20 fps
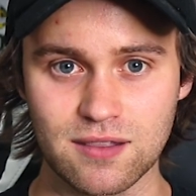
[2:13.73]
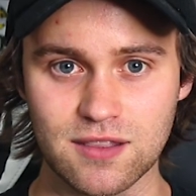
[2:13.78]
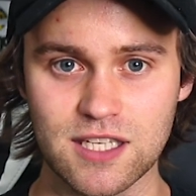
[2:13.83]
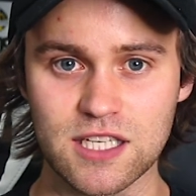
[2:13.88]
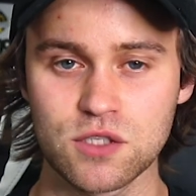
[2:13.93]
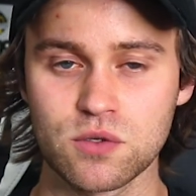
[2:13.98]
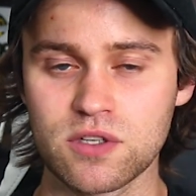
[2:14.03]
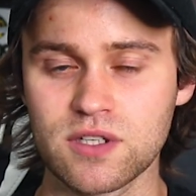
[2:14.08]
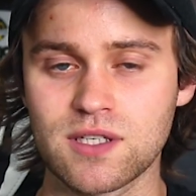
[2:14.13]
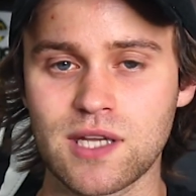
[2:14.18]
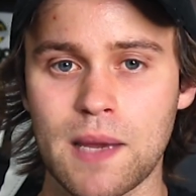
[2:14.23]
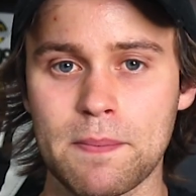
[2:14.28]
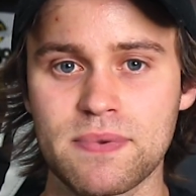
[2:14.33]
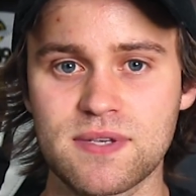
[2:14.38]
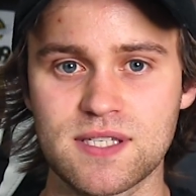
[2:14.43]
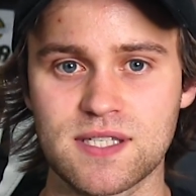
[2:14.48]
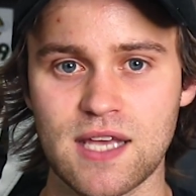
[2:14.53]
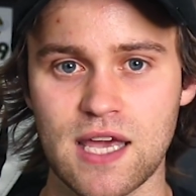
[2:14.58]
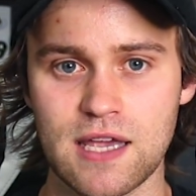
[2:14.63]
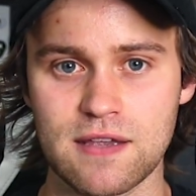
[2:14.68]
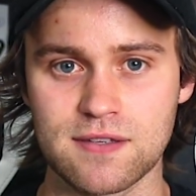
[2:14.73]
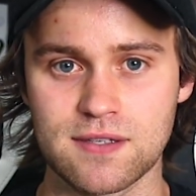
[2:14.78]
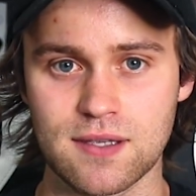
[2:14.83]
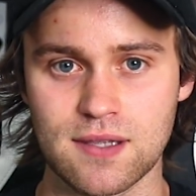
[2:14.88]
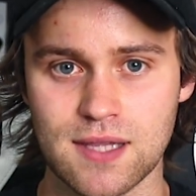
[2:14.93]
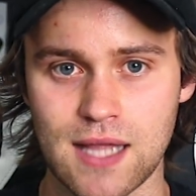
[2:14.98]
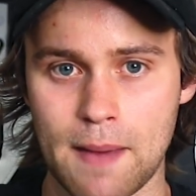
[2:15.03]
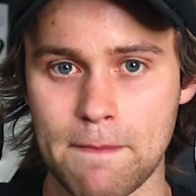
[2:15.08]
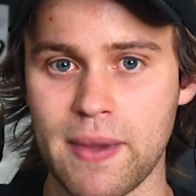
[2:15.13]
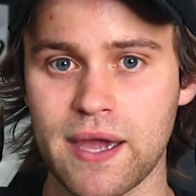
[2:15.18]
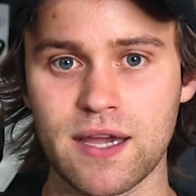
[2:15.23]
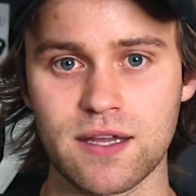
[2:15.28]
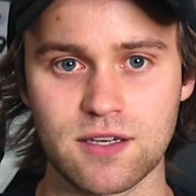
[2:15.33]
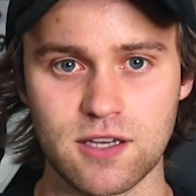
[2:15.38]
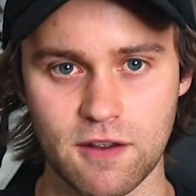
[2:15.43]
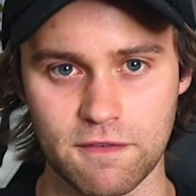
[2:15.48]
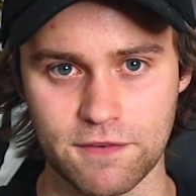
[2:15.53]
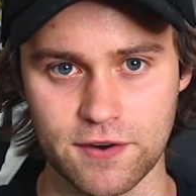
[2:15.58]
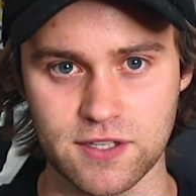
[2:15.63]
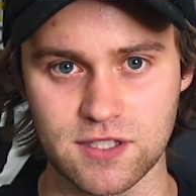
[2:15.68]
these are the type of saves that make a
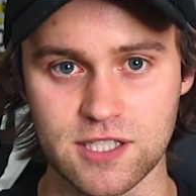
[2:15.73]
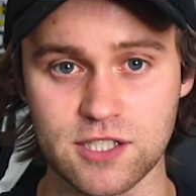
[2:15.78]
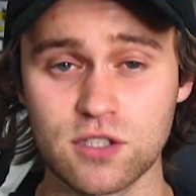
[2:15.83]
difference.